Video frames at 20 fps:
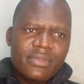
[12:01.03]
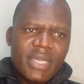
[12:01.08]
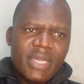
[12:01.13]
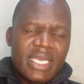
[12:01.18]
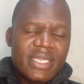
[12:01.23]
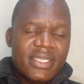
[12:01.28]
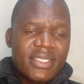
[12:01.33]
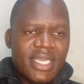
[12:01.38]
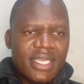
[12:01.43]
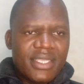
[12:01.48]

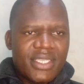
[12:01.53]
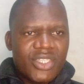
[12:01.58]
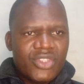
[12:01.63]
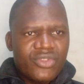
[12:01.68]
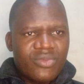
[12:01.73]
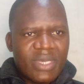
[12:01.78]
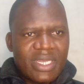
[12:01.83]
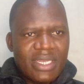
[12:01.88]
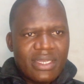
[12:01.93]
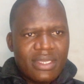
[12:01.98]
Ladies and
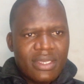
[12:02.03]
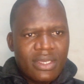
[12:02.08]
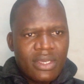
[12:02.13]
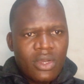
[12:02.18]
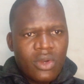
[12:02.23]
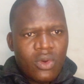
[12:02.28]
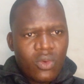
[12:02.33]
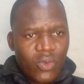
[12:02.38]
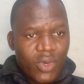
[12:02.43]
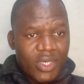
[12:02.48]
gentlemen,
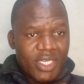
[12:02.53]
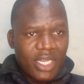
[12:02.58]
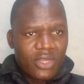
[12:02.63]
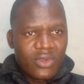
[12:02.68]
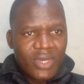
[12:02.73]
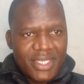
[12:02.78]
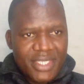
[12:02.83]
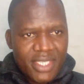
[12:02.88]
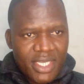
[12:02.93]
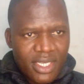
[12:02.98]
what are
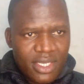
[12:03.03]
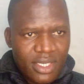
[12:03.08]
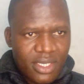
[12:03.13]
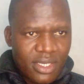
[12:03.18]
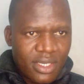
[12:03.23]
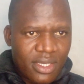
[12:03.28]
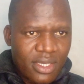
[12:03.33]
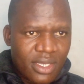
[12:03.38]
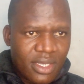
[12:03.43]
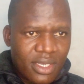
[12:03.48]
your take?
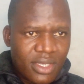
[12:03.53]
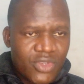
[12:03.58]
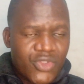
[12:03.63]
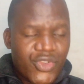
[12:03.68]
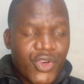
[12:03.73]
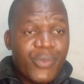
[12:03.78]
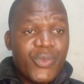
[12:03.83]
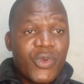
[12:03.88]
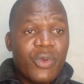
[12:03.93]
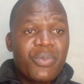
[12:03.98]

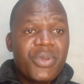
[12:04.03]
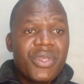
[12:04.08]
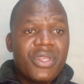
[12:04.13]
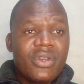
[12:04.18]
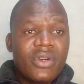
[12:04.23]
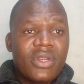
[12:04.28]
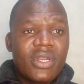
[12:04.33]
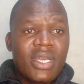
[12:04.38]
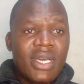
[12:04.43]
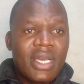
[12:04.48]
Drop your
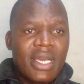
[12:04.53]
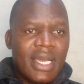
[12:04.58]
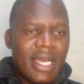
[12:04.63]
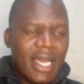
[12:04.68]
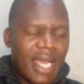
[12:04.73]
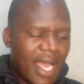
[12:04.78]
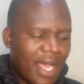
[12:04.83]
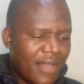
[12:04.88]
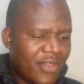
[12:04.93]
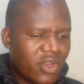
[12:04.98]
opinion
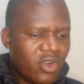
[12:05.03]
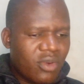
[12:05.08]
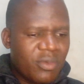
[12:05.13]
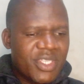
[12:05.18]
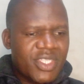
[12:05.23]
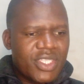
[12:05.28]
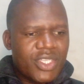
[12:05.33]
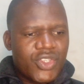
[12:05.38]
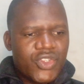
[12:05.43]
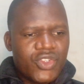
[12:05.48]
at the
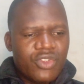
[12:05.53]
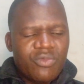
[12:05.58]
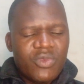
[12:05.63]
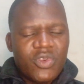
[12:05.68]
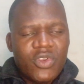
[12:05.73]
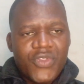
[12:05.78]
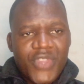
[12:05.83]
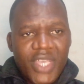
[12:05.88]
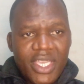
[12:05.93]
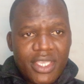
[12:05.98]
comment section
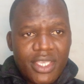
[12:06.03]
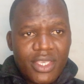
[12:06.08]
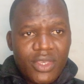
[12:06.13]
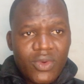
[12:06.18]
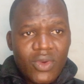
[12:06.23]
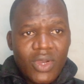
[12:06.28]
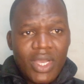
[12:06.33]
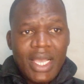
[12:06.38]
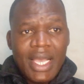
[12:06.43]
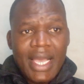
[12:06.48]
below. Thank
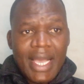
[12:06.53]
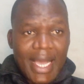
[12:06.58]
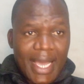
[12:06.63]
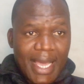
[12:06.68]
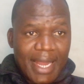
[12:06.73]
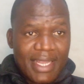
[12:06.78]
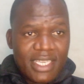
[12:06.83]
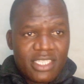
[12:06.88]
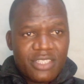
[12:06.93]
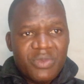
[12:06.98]
you,
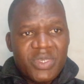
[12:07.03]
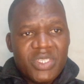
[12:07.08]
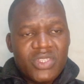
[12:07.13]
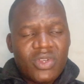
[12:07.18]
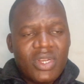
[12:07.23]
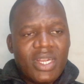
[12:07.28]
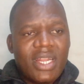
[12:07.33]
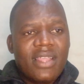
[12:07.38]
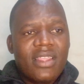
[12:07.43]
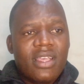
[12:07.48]
and let's meet
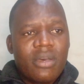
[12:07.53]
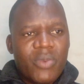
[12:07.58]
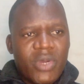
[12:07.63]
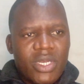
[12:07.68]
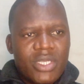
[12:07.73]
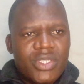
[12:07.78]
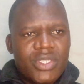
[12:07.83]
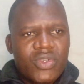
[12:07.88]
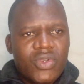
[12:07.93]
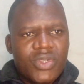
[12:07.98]
on another
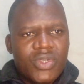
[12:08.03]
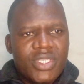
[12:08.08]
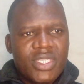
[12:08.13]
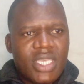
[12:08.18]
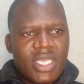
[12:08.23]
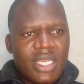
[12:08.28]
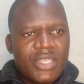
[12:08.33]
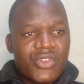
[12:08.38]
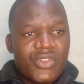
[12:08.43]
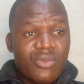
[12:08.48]
political
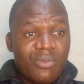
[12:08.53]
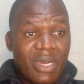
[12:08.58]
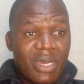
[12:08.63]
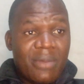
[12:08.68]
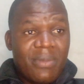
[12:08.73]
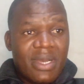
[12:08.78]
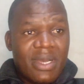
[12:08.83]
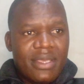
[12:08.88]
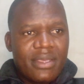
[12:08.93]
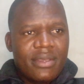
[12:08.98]
discussion.
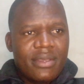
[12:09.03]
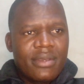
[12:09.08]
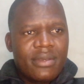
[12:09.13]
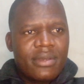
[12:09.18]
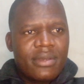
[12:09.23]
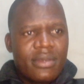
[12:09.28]
Bye-bye.